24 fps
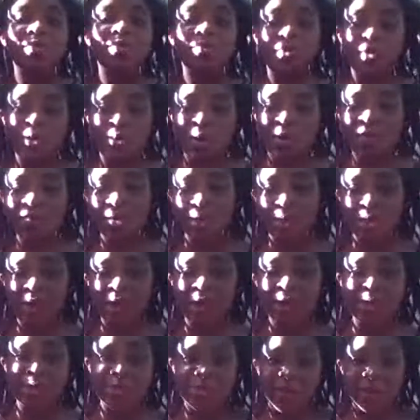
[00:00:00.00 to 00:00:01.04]
my first challenge
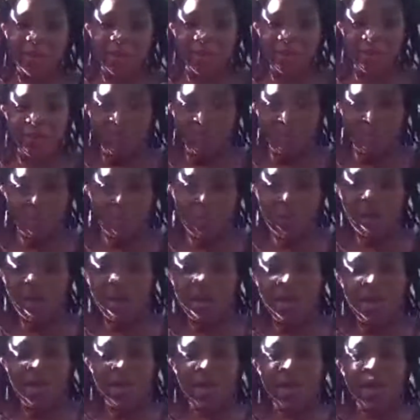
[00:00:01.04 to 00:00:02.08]
that I've done with you all.
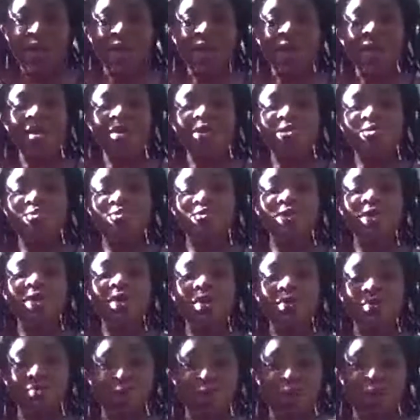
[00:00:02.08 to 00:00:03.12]
It's really, it,
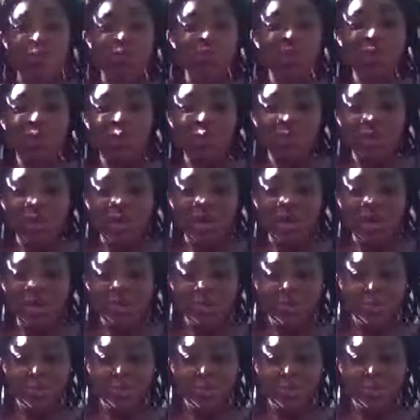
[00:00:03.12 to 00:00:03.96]
I really enjoyed it.